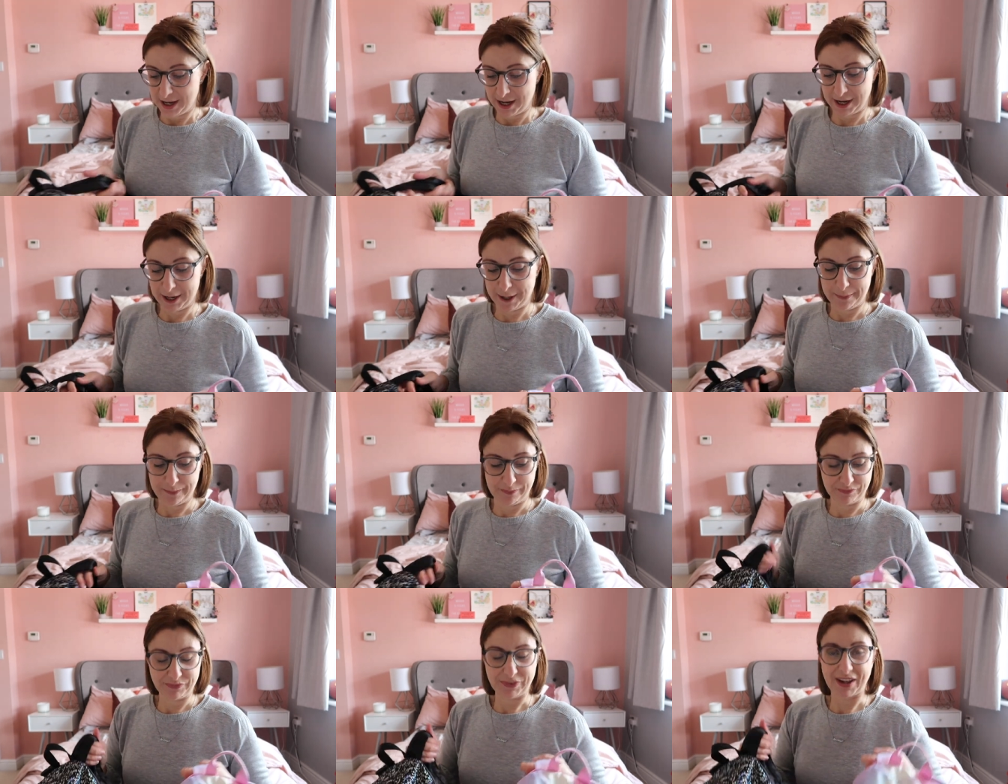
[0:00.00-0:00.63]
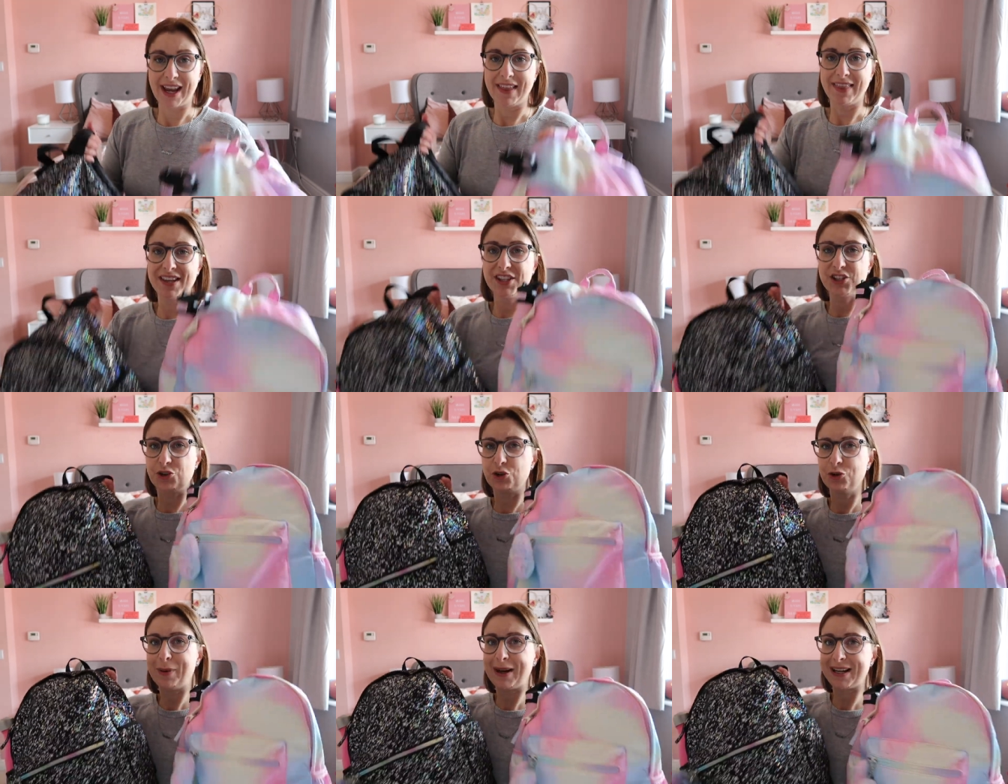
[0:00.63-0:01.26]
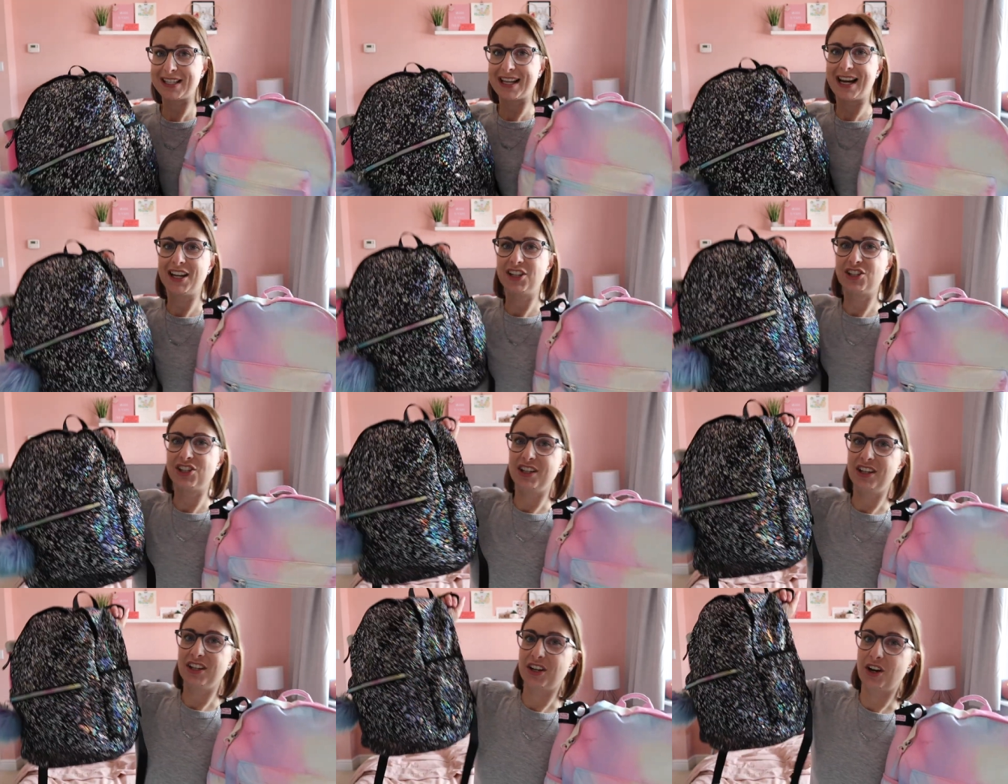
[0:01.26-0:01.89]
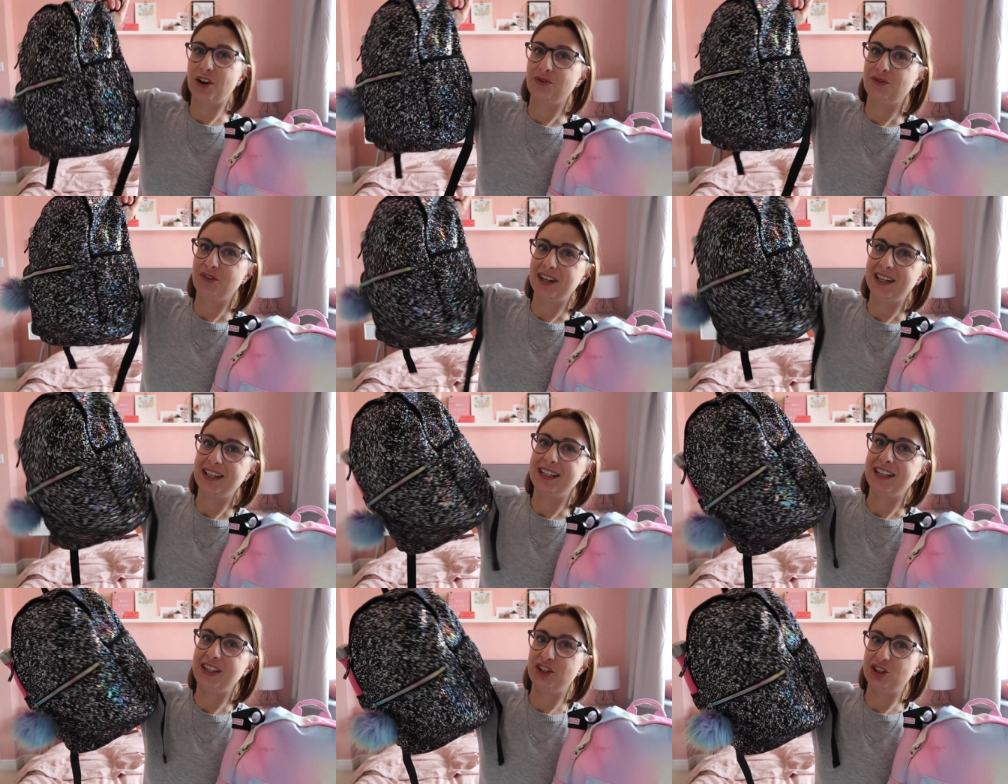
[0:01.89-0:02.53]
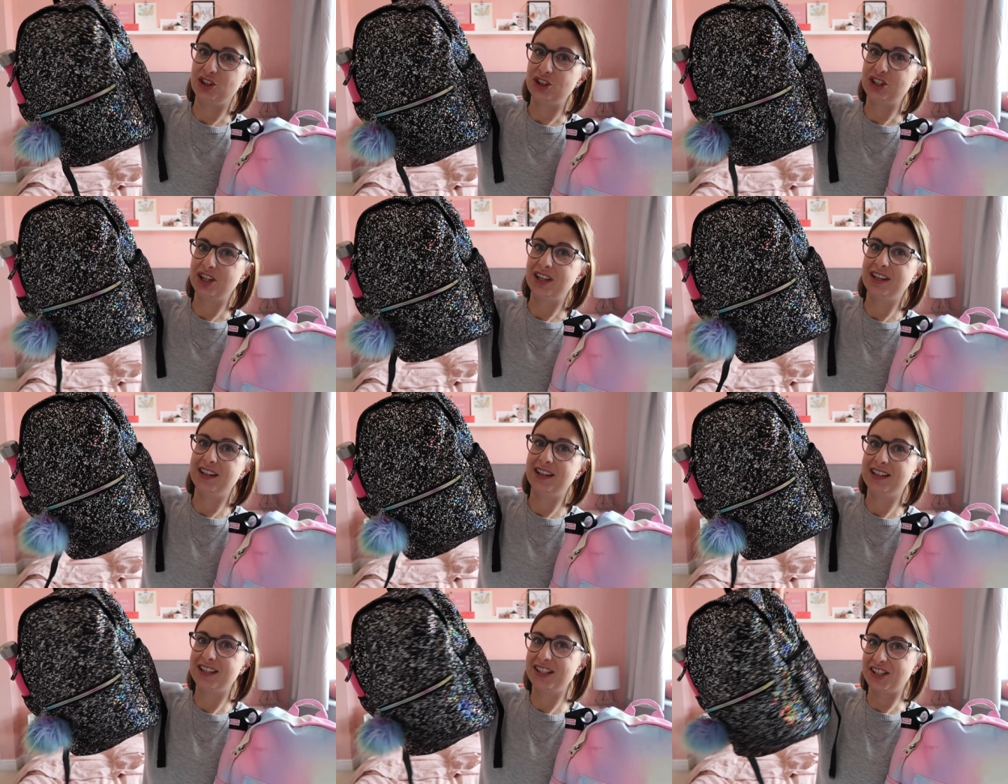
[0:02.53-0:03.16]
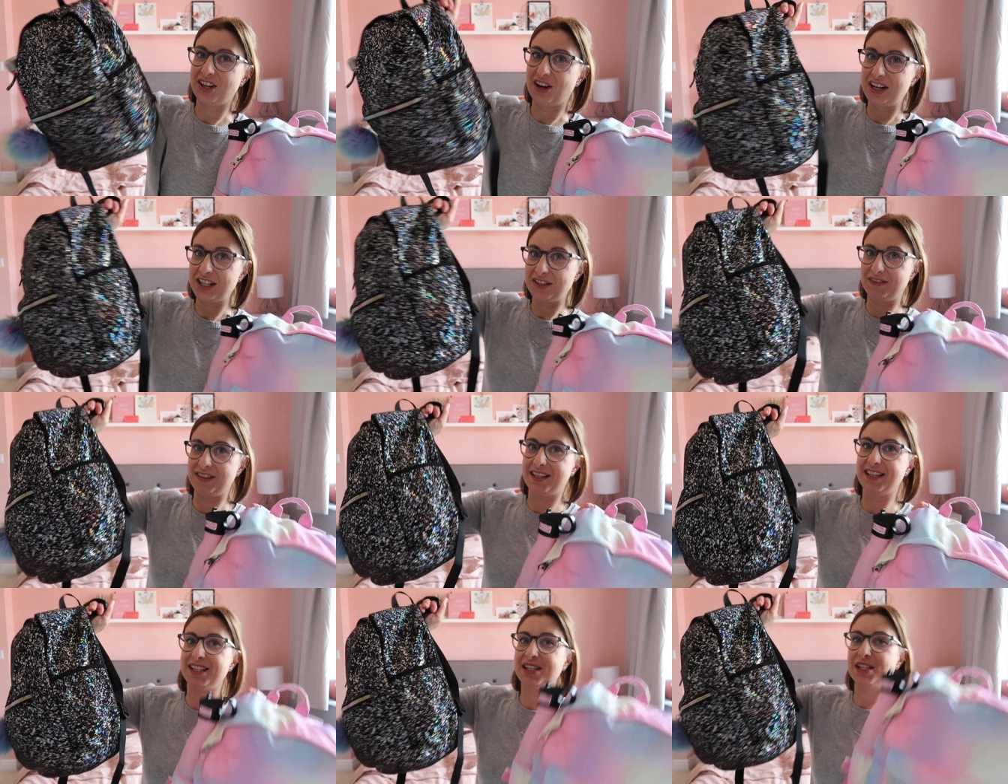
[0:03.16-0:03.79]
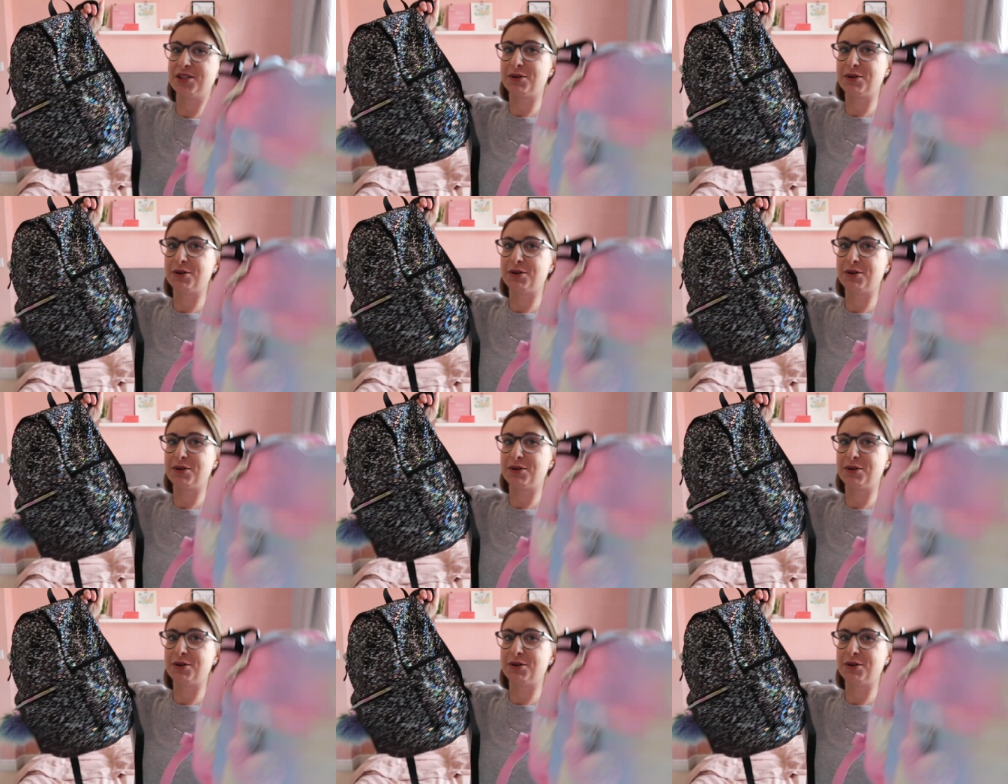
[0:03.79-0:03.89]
And their school bags are actually like a really good size for this,